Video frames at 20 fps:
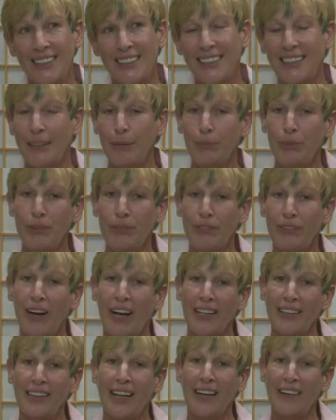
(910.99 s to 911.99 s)

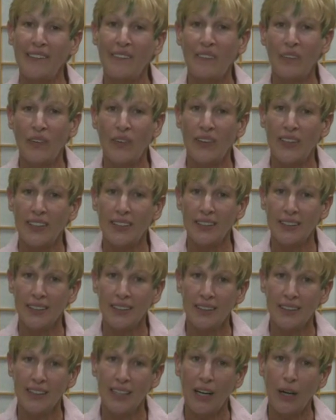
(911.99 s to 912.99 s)
simplify life for us. It
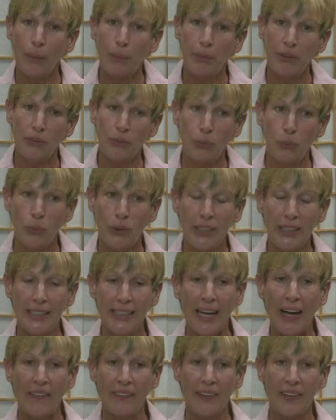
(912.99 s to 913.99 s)
can help us weed
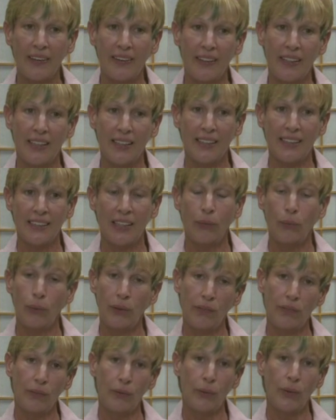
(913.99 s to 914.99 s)
out the things that
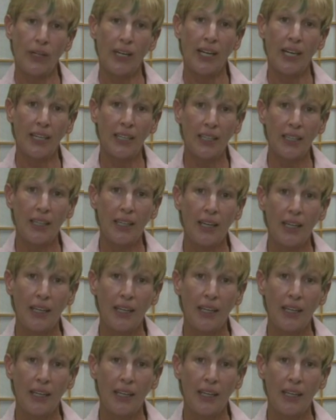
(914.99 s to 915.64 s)
we've created